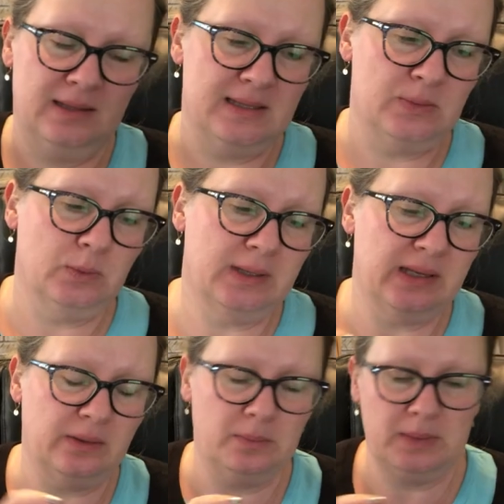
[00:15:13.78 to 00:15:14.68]
this will
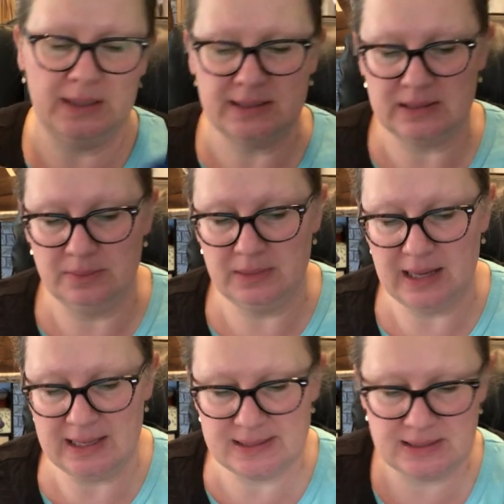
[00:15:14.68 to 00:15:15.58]
get me some
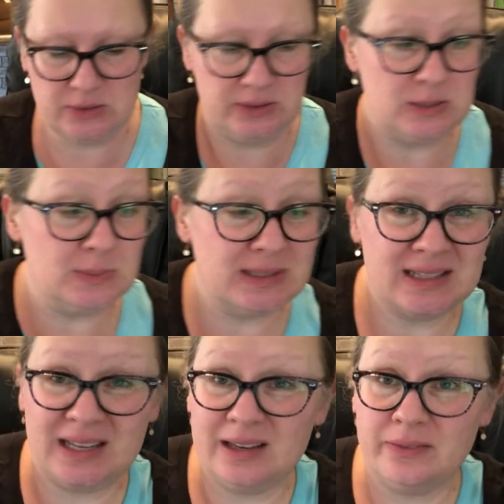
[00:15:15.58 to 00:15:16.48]
nice
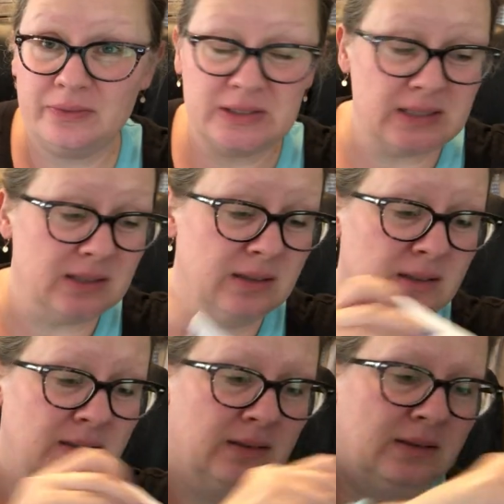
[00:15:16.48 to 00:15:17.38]
Christmas gifts
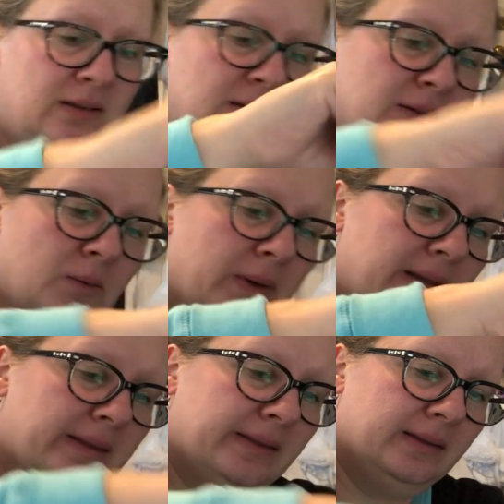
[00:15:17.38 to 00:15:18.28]

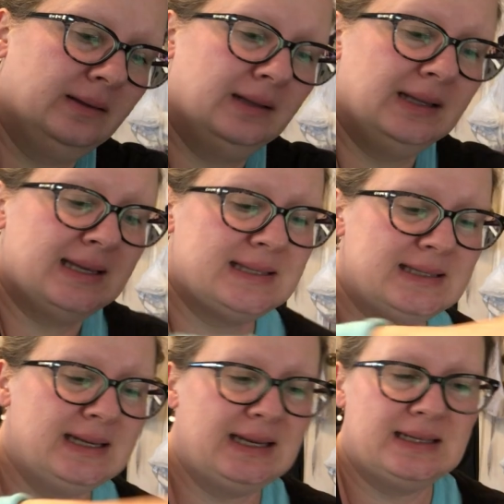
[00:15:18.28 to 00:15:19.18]
with less
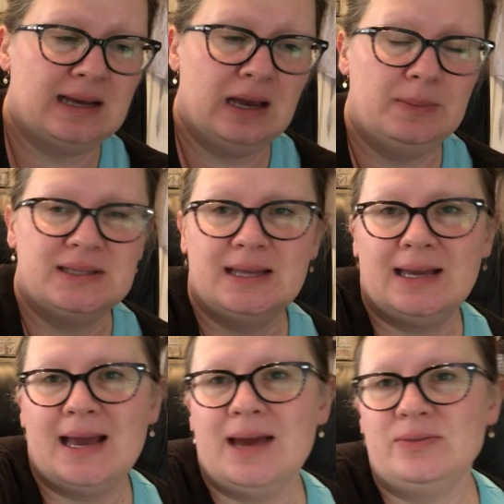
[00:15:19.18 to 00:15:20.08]
knitting time. It's
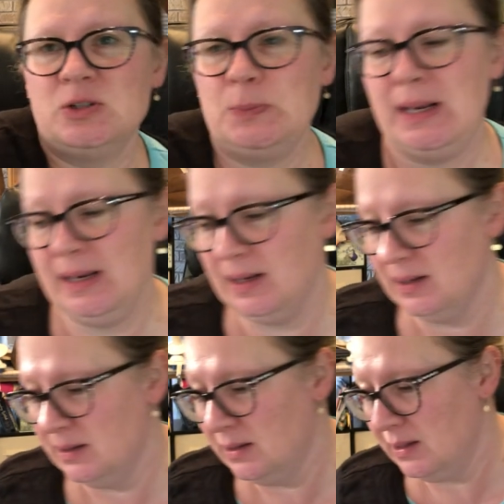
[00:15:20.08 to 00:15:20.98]
like I have to spend
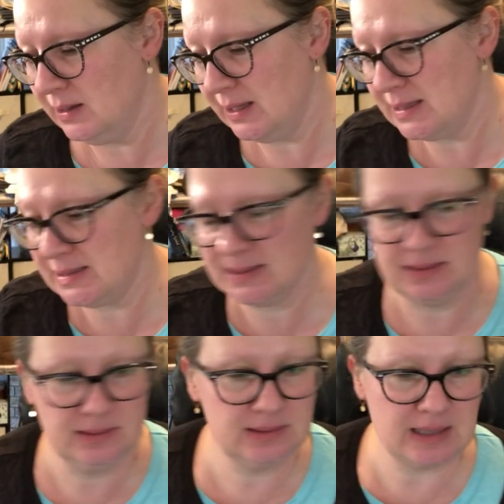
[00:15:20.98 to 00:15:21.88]

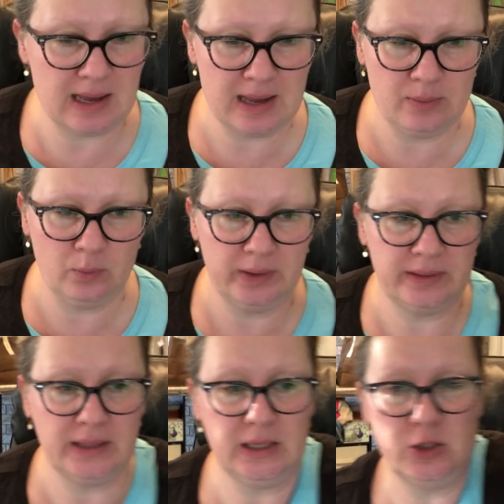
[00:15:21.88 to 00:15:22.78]
less time
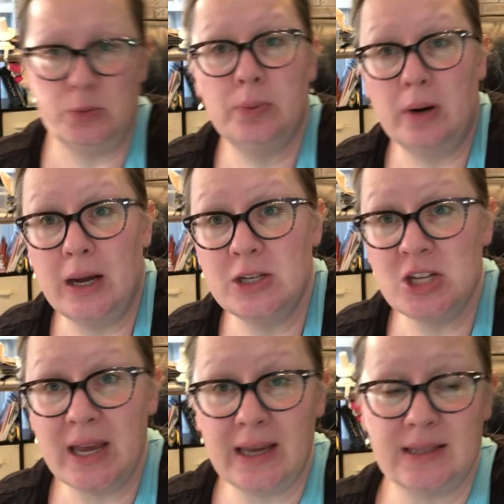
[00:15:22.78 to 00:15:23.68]
with each
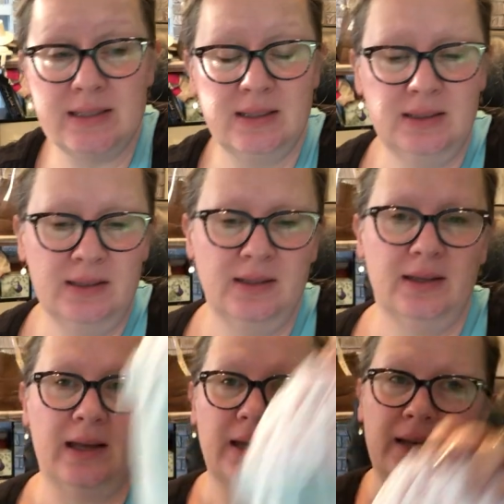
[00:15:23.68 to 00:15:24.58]
project
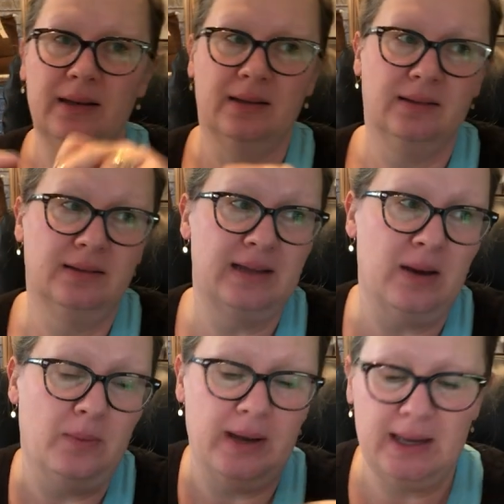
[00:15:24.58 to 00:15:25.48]
and
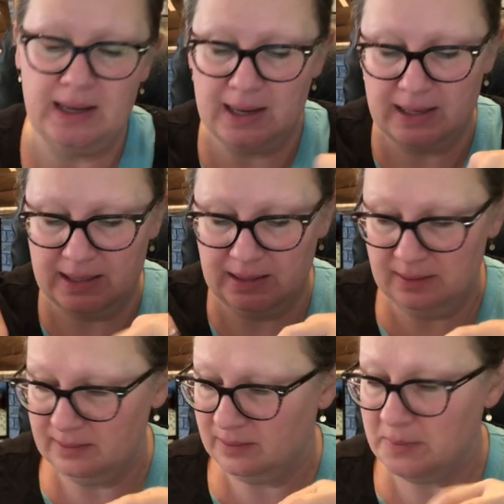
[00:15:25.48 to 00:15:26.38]
that way I
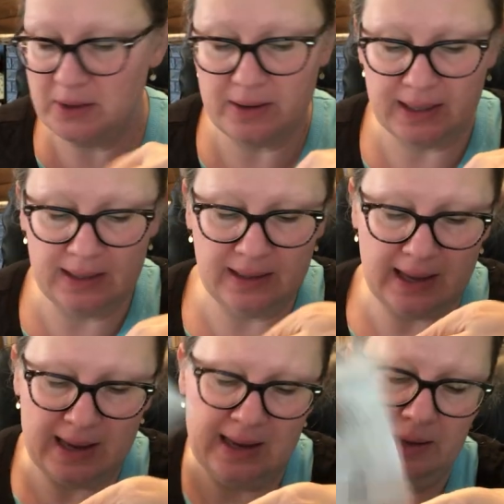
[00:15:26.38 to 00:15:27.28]
can, I mean, I can
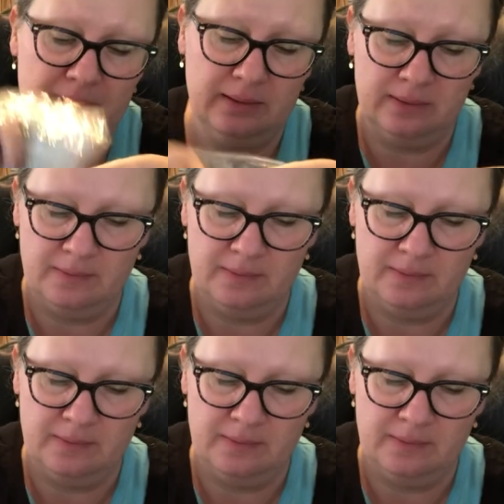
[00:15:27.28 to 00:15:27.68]
add a,